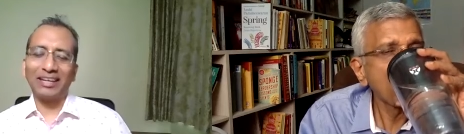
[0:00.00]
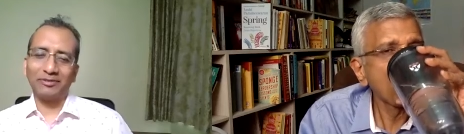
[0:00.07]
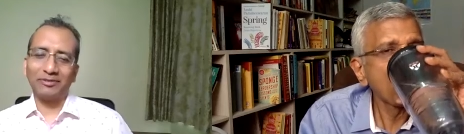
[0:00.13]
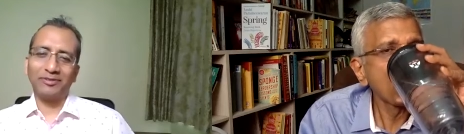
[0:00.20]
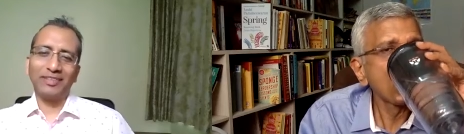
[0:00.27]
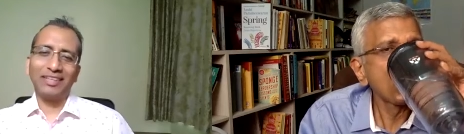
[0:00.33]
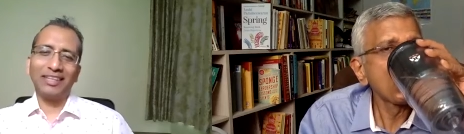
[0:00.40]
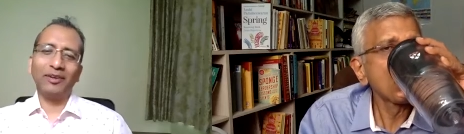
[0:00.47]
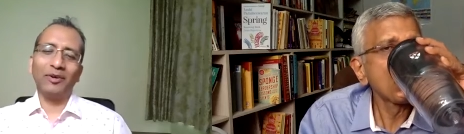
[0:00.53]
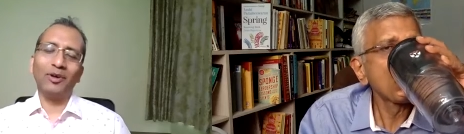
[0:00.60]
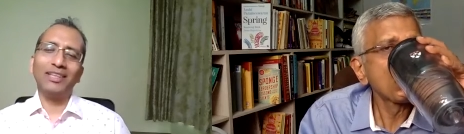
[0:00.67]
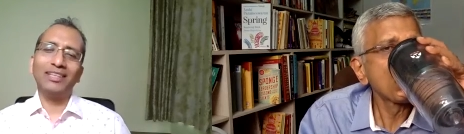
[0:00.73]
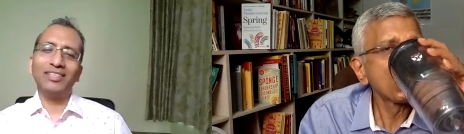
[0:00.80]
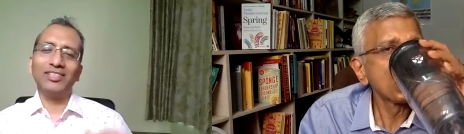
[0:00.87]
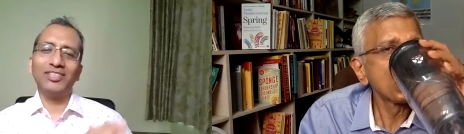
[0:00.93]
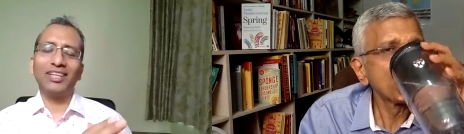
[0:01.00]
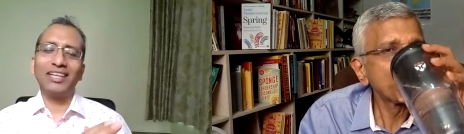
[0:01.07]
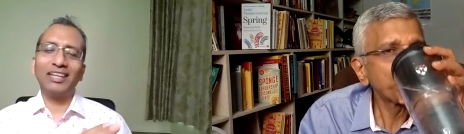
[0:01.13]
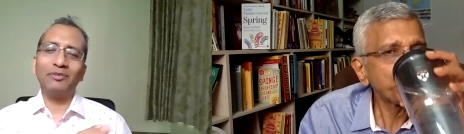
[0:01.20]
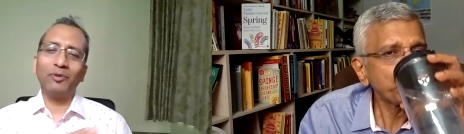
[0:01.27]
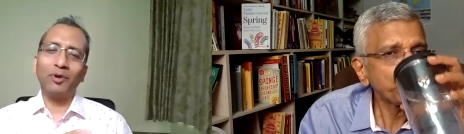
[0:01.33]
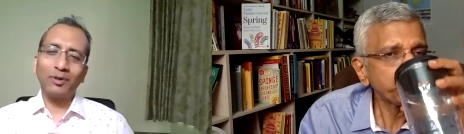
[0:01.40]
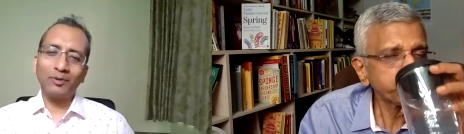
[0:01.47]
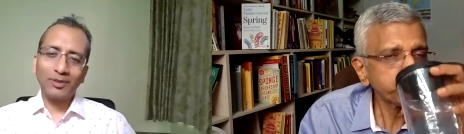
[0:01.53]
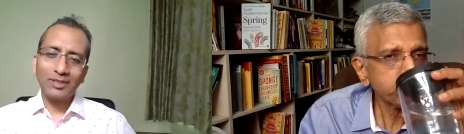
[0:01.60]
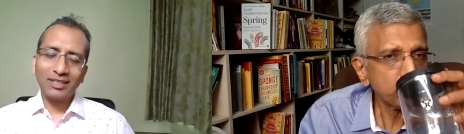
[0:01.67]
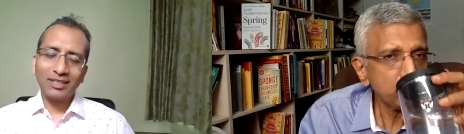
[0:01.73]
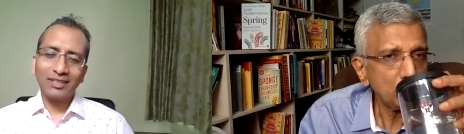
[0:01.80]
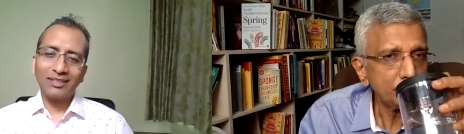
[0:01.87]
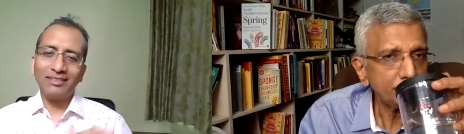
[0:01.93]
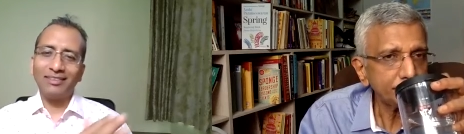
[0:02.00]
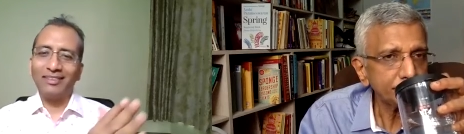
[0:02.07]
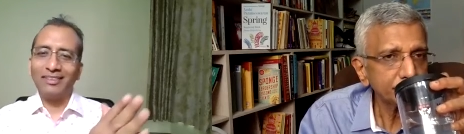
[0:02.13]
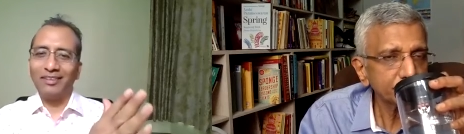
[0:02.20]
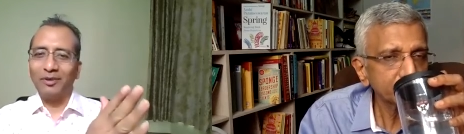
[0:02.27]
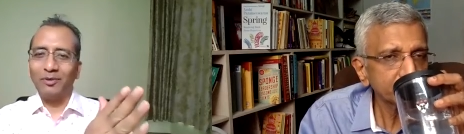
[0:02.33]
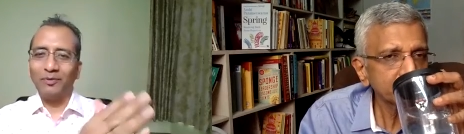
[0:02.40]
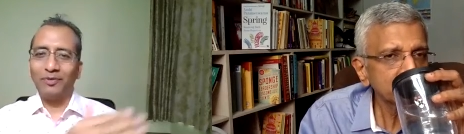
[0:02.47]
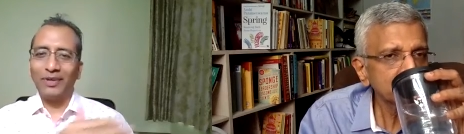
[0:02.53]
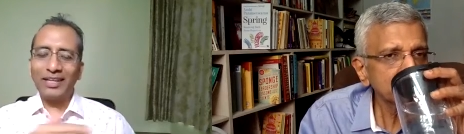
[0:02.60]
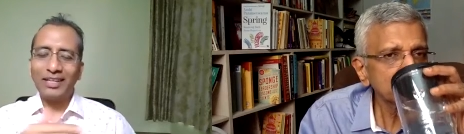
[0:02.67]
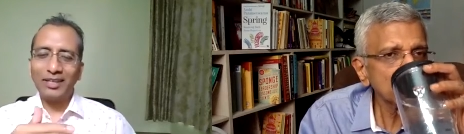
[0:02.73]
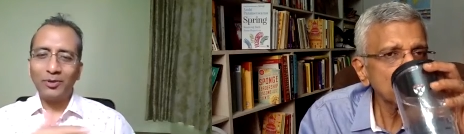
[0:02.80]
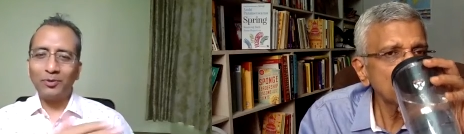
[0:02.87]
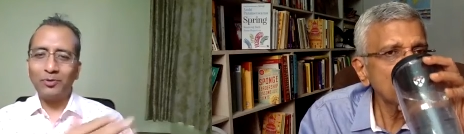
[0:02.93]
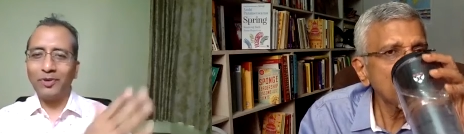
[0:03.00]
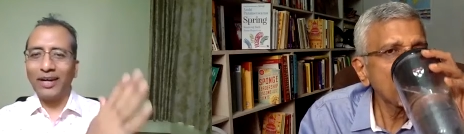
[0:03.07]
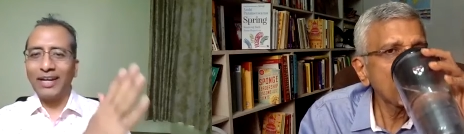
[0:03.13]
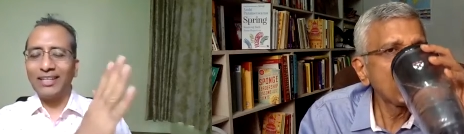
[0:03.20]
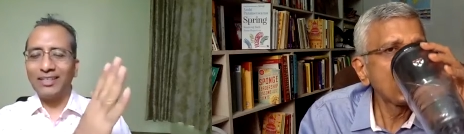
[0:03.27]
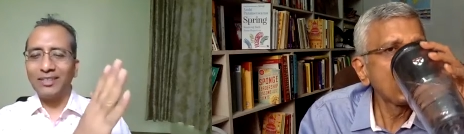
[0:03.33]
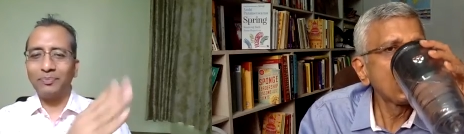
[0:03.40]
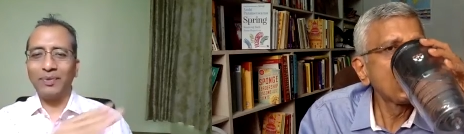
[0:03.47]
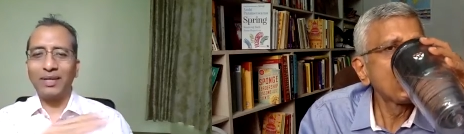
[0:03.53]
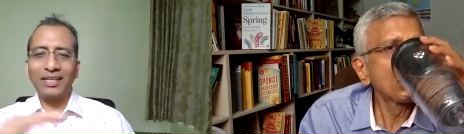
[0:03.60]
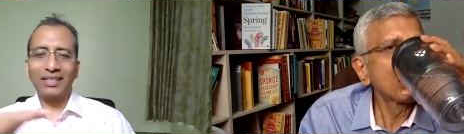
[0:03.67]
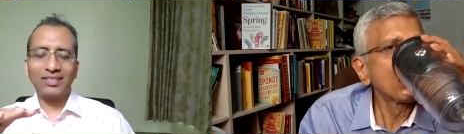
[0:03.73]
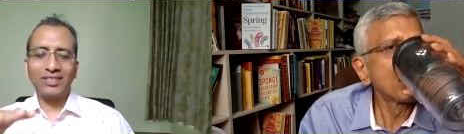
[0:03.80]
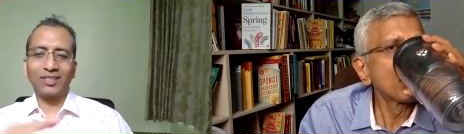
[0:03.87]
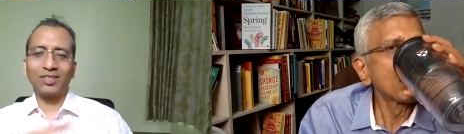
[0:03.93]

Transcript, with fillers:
Speaker 1: life in all the journey what was the where did you find a biggest